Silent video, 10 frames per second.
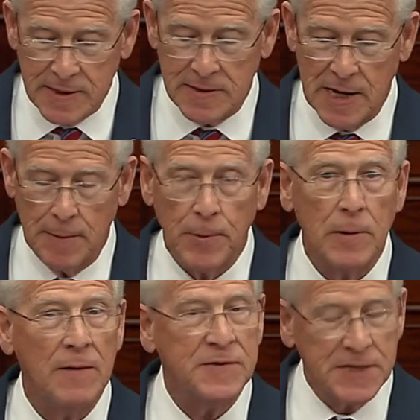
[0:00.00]
example
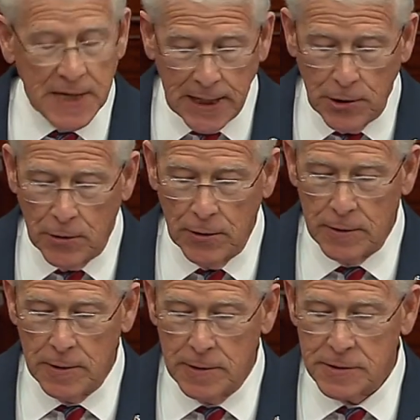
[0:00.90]
of senior
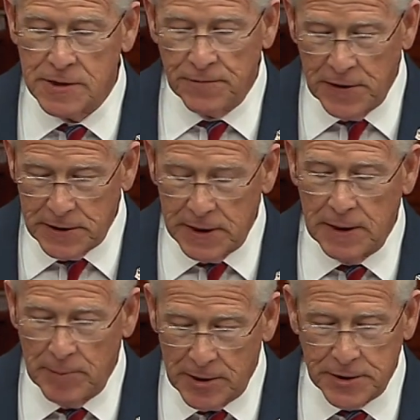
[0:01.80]
civilian
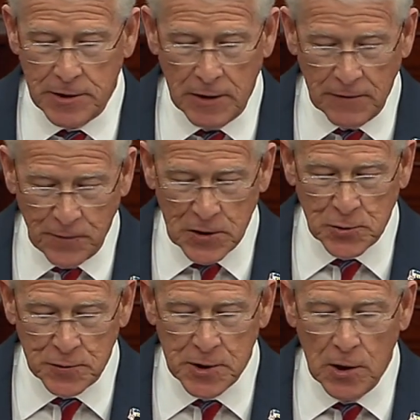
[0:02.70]
and military
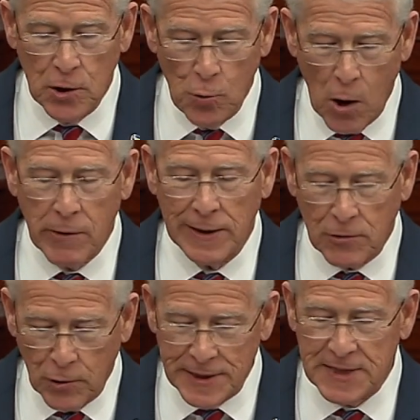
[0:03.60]
officials who are
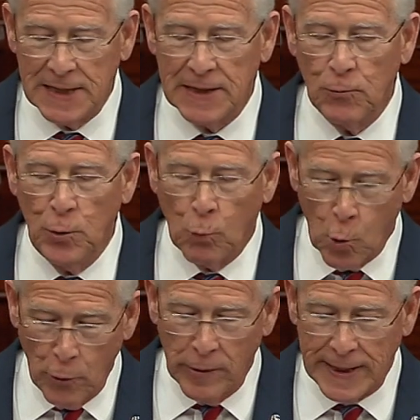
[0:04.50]
increasingly
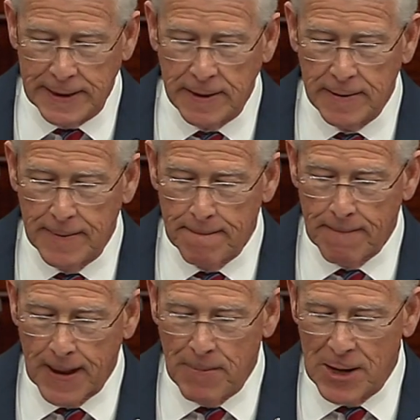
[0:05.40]
worried
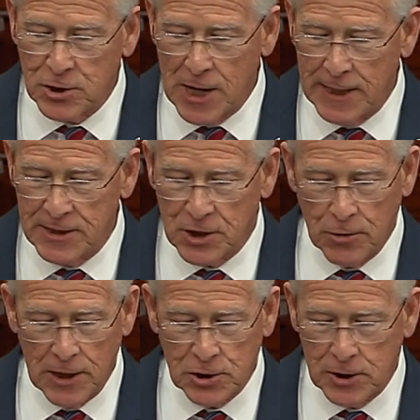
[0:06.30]
about Chinese
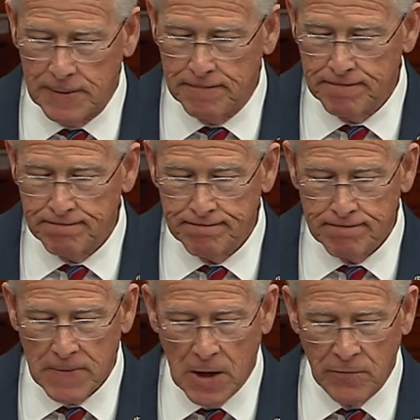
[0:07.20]
aggression
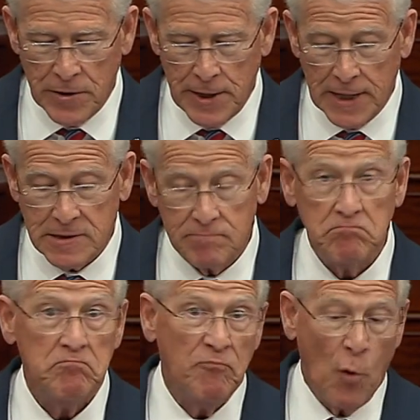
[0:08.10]
over the next
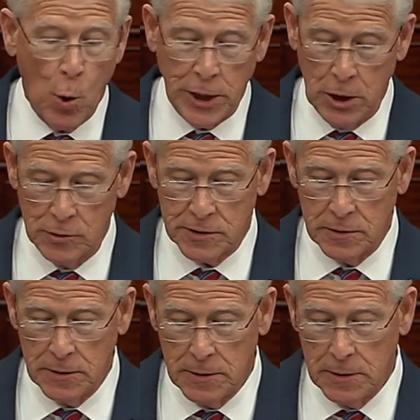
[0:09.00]
4 years
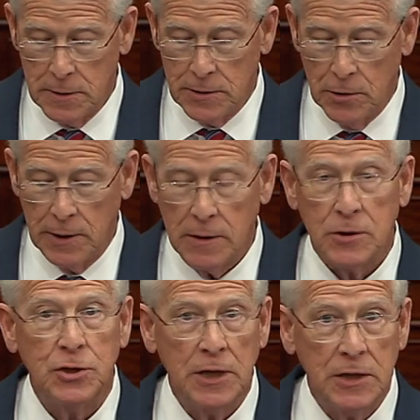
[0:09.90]
during
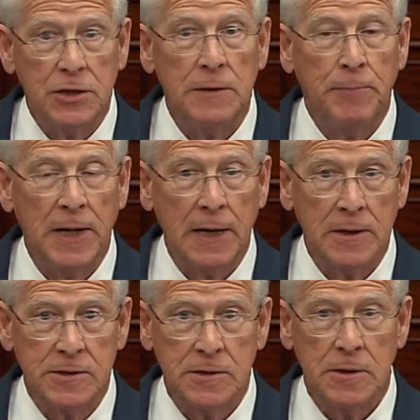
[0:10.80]
Xi
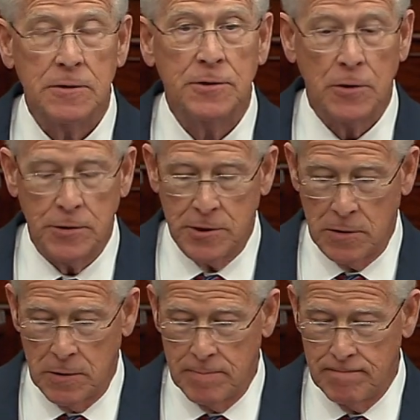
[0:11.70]
Jinping's third
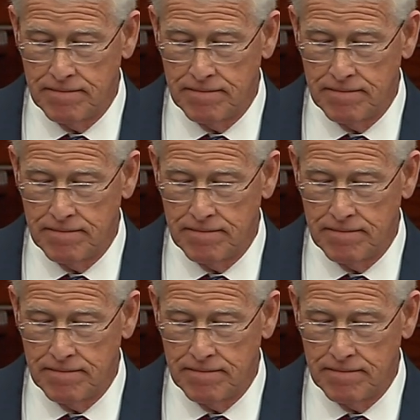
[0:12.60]
term.